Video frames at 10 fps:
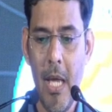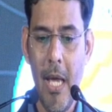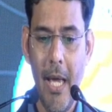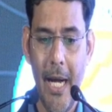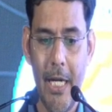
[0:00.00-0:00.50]

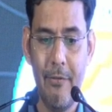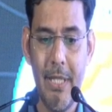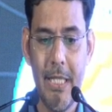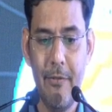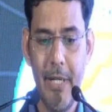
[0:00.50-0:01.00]

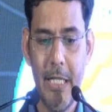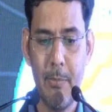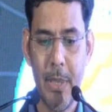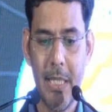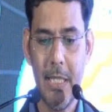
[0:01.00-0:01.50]
Adverse events,
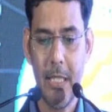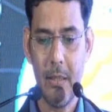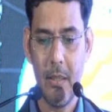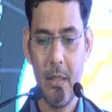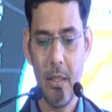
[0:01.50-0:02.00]
muscles,
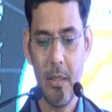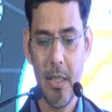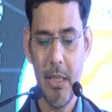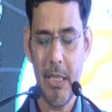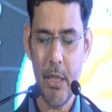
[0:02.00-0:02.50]

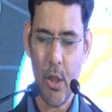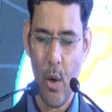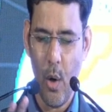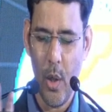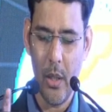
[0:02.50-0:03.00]
this is
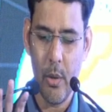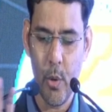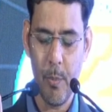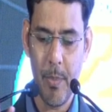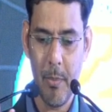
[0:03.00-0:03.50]
all
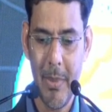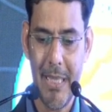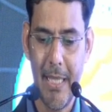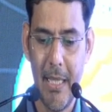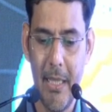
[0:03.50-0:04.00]
group,
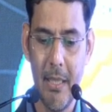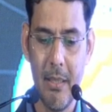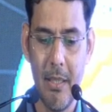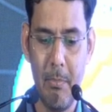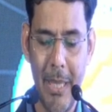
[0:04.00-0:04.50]
basically
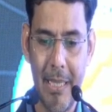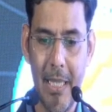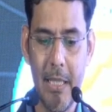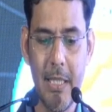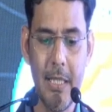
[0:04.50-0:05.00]

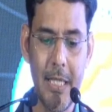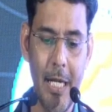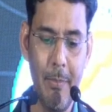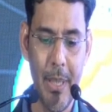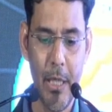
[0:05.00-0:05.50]
meta-analysis
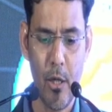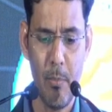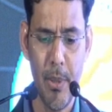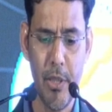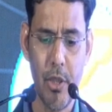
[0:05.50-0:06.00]
type, a
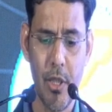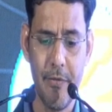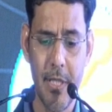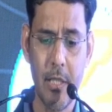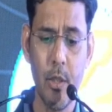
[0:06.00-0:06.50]
combination of
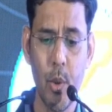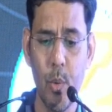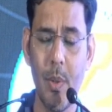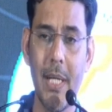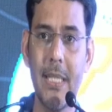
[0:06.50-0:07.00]
62
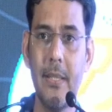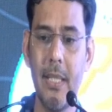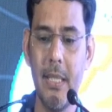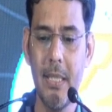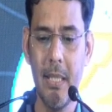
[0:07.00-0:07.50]

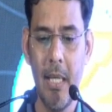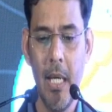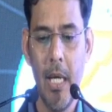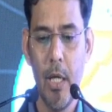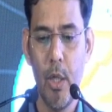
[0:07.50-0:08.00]
RCTs,
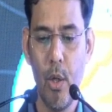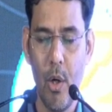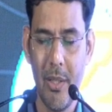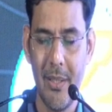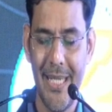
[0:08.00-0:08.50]

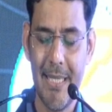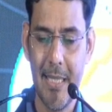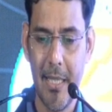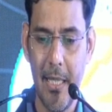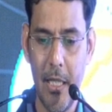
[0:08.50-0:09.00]
not
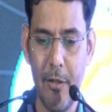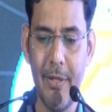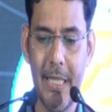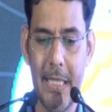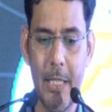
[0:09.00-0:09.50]
necessarily
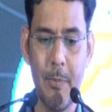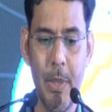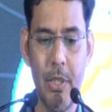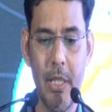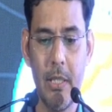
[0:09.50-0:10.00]
liver disease
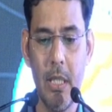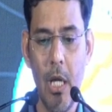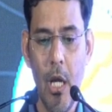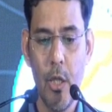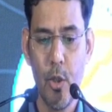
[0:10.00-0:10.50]
patients.
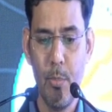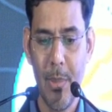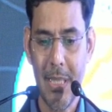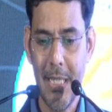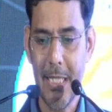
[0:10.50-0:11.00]
So
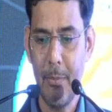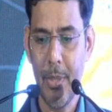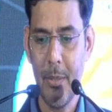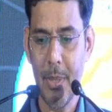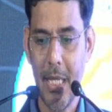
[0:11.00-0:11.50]
muscle
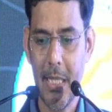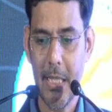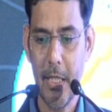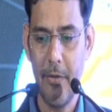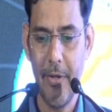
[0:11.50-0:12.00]
symptoms are
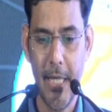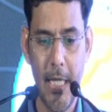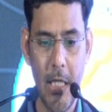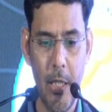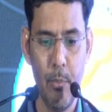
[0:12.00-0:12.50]

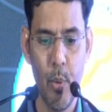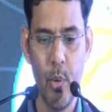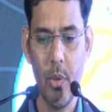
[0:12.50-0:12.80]
significantly more,